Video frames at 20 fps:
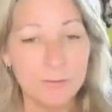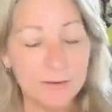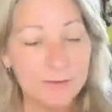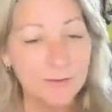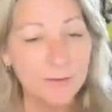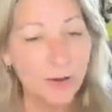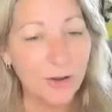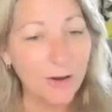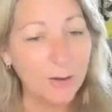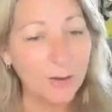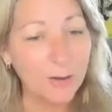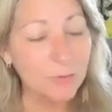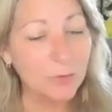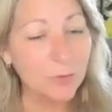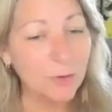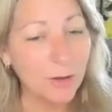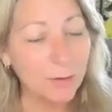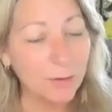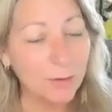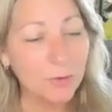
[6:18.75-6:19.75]
It's time
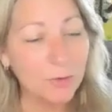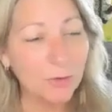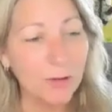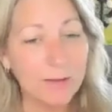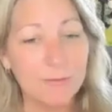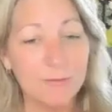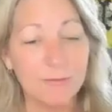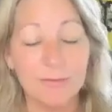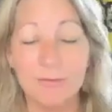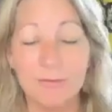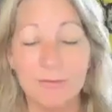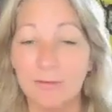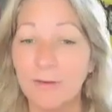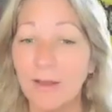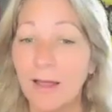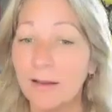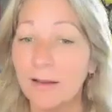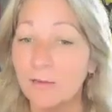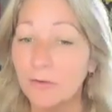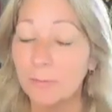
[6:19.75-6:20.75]
to come to life,
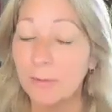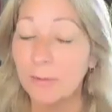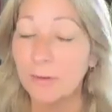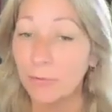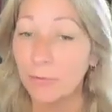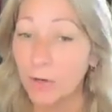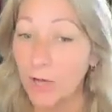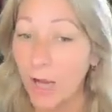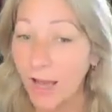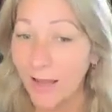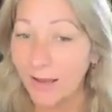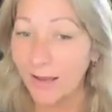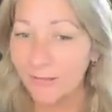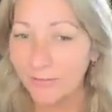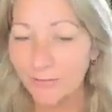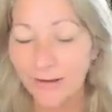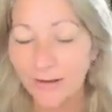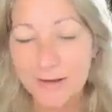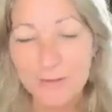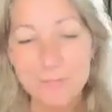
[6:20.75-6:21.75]
not to be
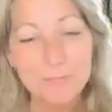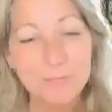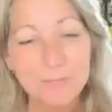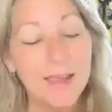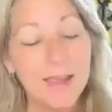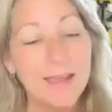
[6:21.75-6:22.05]
forgotten, right?